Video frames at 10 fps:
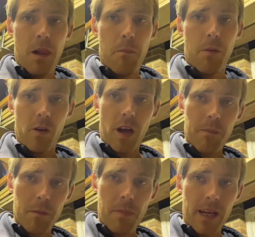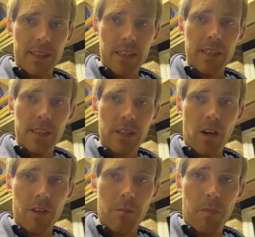block up the passage
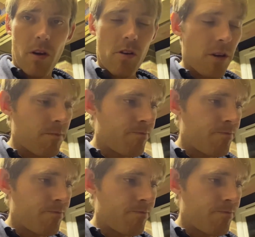inside the block.